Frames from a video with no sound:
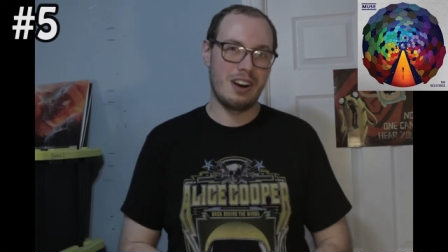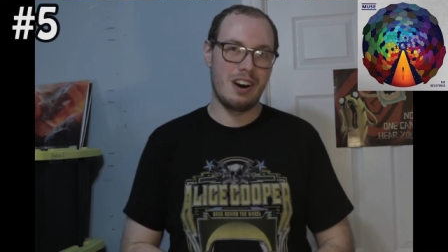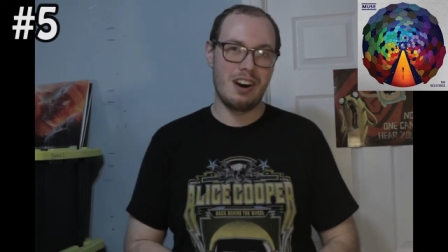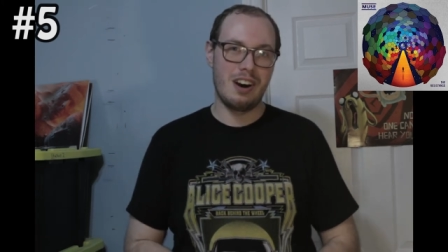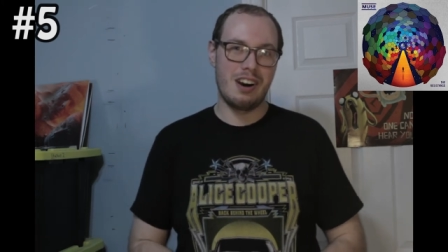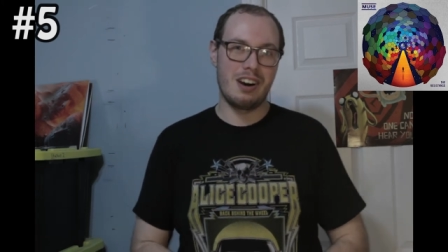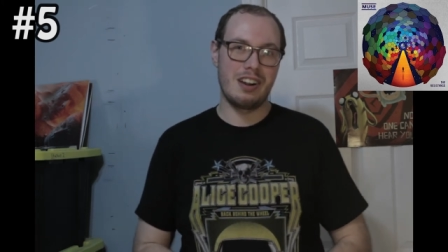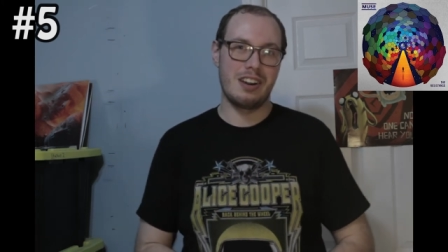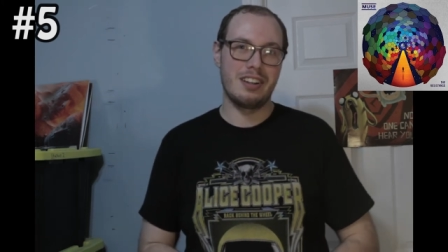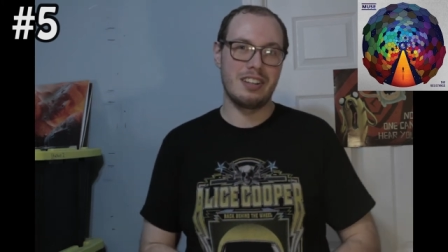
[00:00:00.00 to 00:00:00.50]

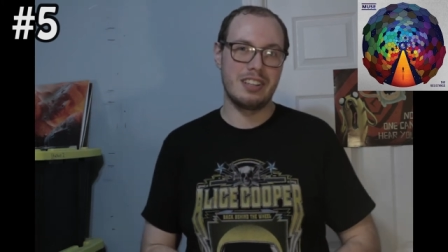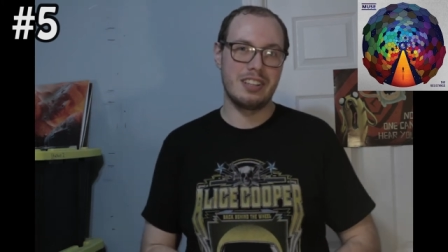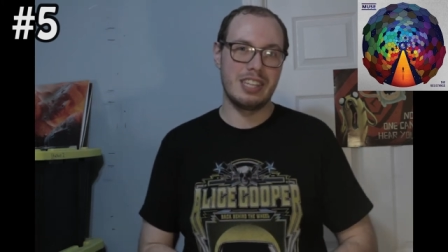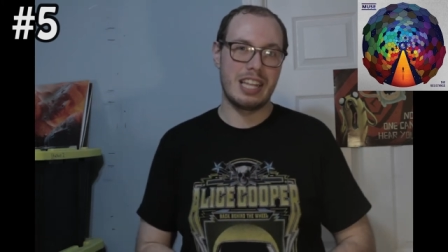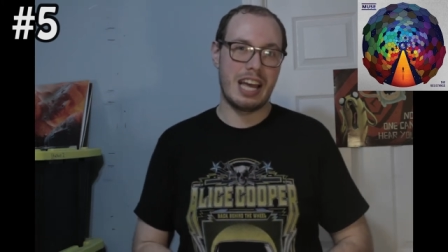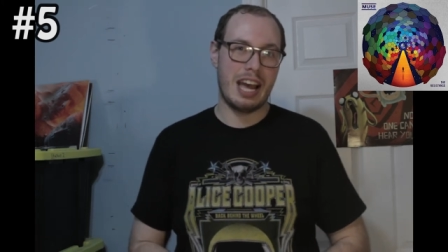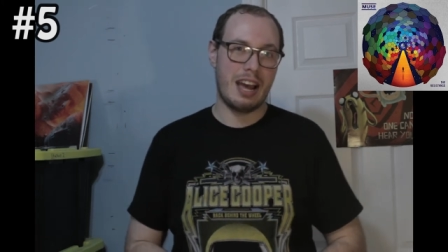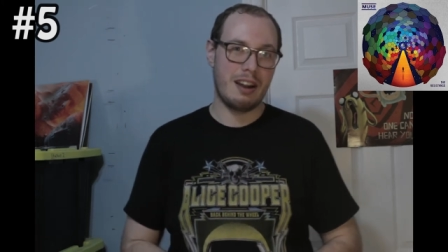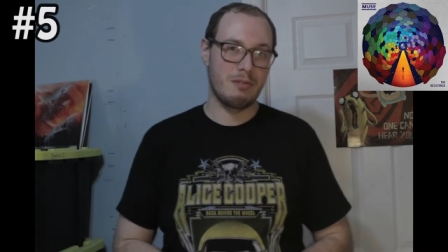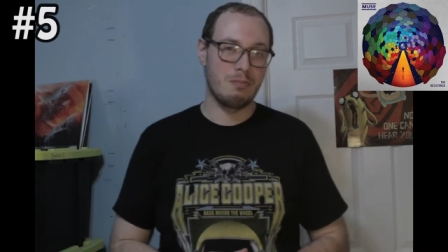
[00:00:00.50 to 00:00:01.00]
on
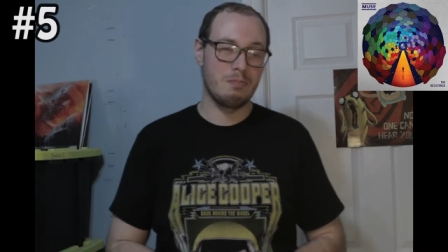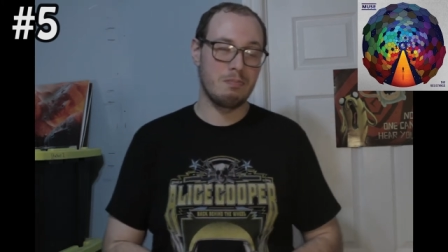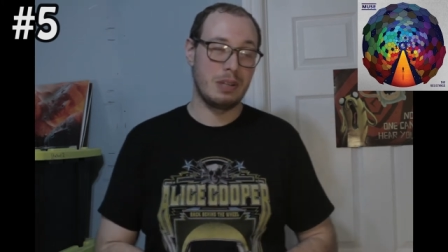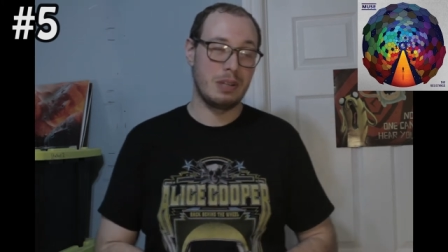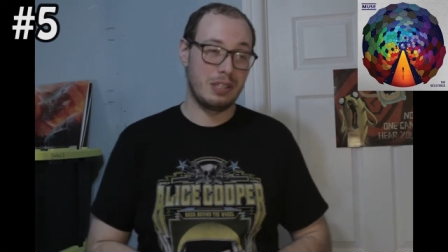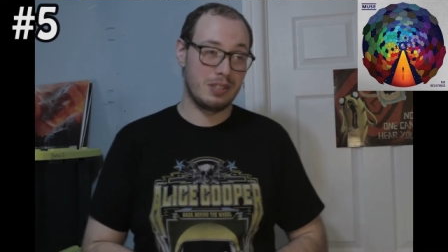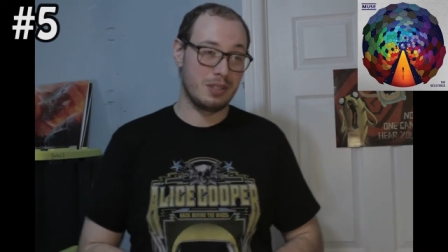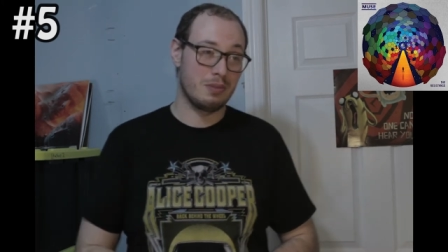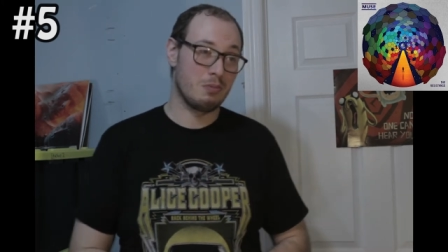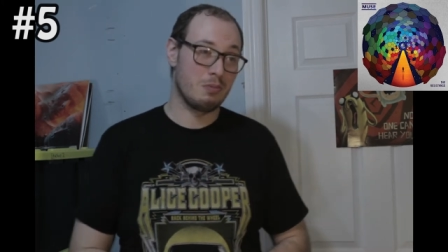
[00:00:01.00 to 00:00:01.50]
that
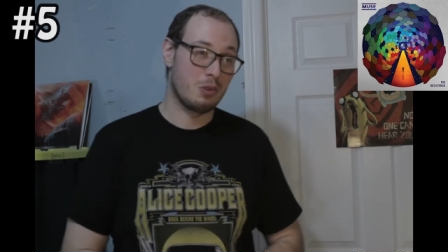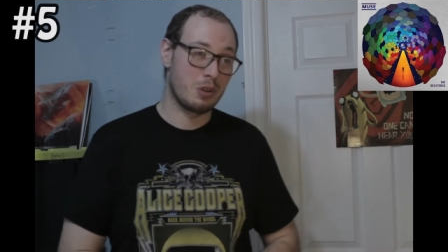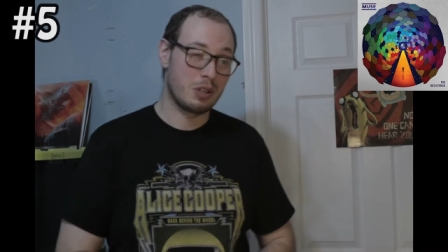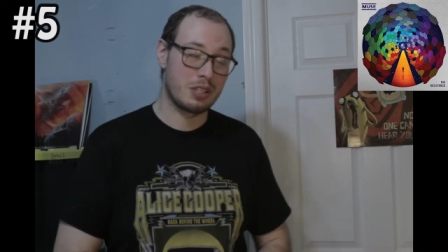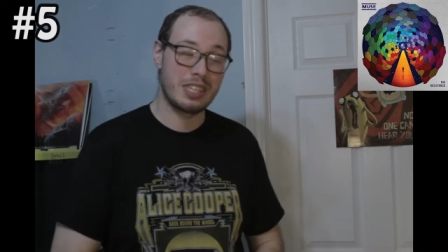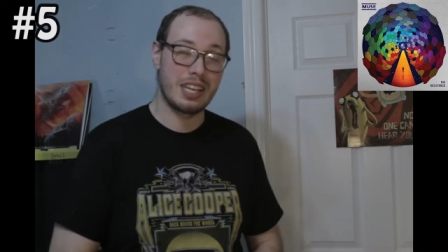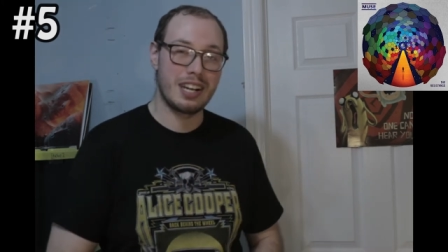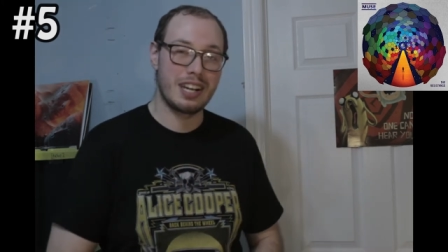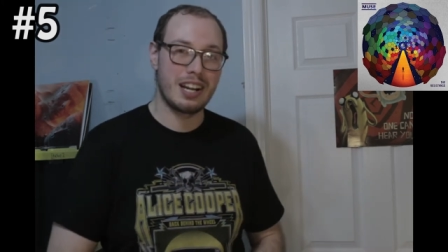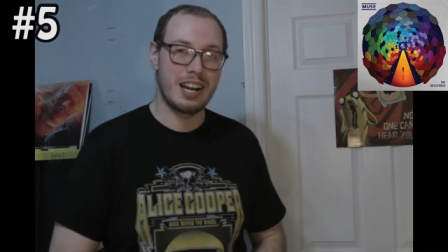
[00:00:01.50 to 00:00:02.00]
piece of work
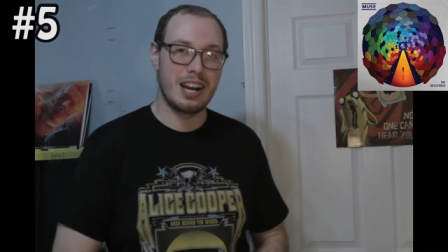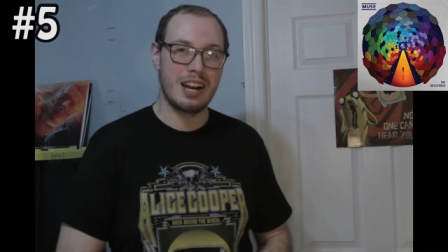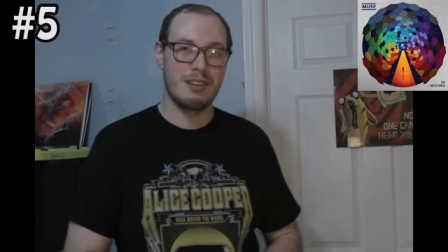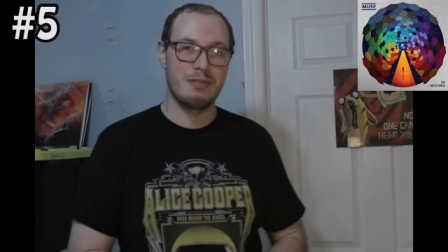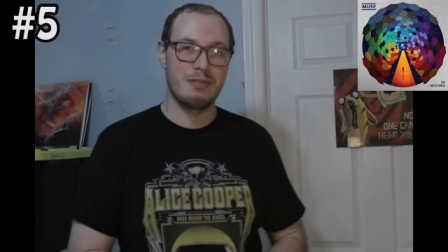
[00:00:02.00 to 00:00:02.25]
that I